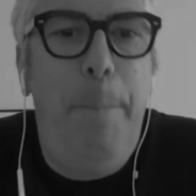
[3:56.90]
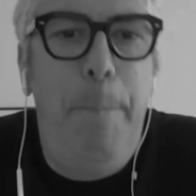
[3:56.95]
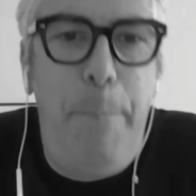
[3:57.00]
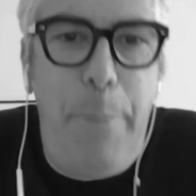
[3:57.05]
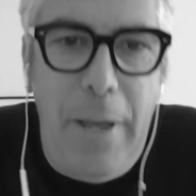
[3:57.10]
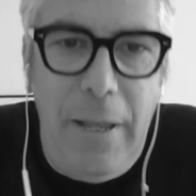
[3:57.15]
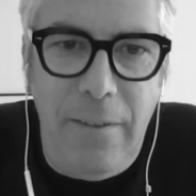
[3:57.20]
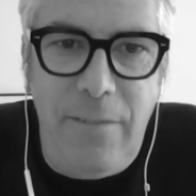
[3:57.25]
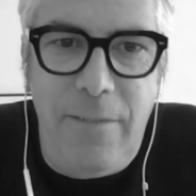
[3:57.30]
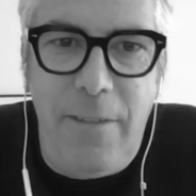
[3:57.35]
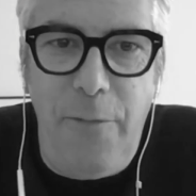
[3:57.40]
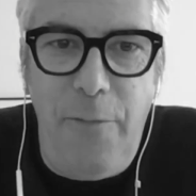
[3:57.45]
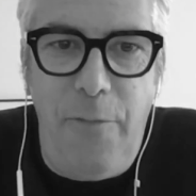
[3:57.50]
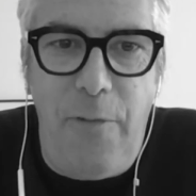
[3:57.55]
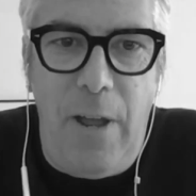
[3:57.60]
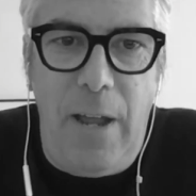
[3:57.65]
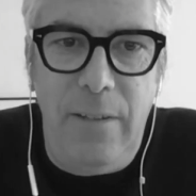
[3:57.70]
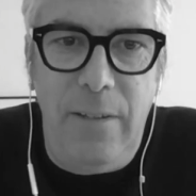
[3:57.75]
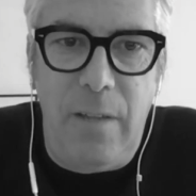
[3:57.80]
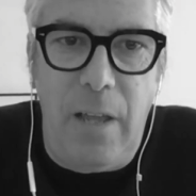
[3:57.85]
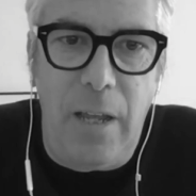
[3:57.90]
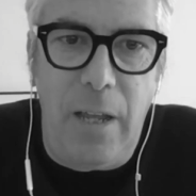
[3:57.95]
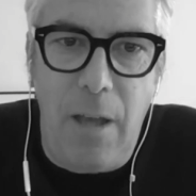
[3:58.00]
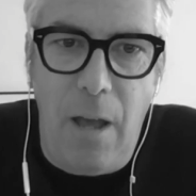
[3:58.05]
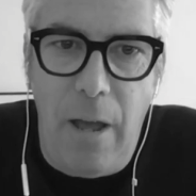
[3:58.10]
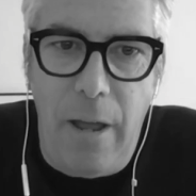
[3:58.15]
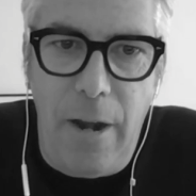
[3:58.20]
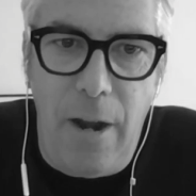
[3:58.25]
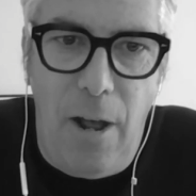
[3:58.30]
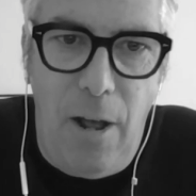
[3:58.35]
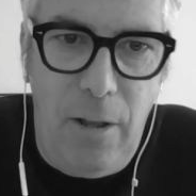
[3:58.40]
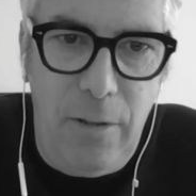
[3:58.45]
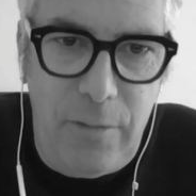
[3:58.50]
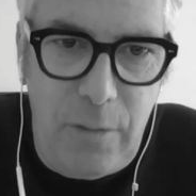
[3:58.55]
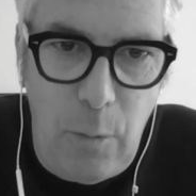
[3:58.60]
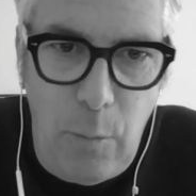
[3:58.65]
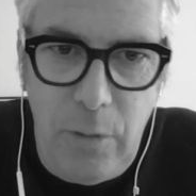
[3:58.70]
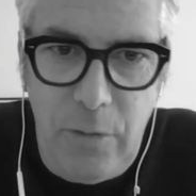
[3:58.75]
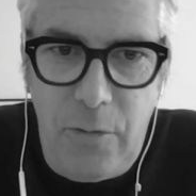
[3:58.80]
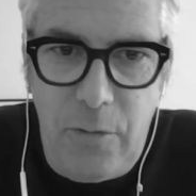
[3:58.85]
best advice I got
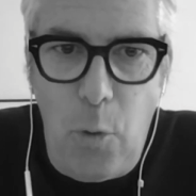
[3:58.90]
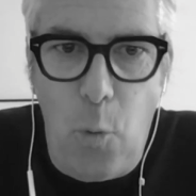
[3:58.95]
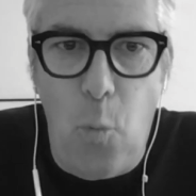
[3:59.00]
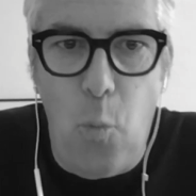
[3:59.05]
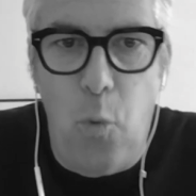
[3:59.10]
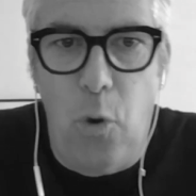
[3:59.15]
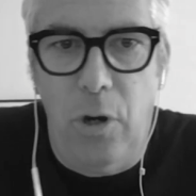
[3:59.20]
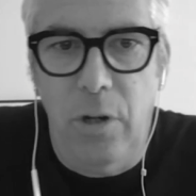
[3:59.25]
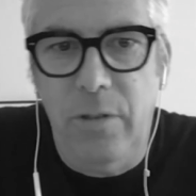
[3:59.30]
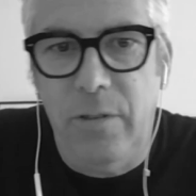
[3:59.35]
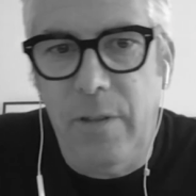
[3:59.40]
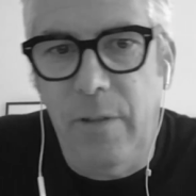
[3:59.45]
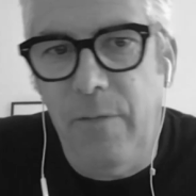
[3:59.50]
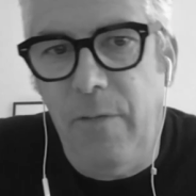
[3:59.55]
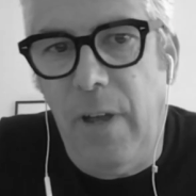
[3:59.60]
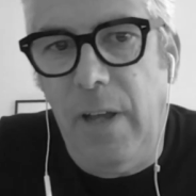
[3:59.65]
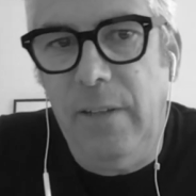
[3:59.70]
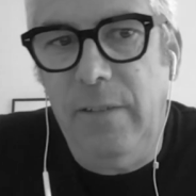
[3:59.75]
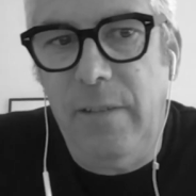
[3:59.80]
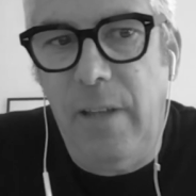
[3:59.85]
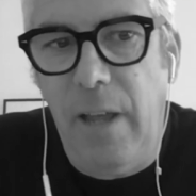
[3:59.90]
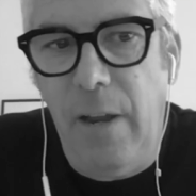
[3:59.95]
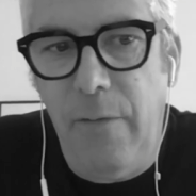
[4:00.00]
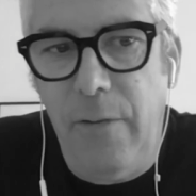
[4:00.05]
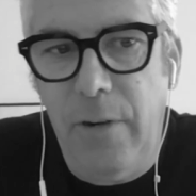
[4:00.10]
also was the worst advice I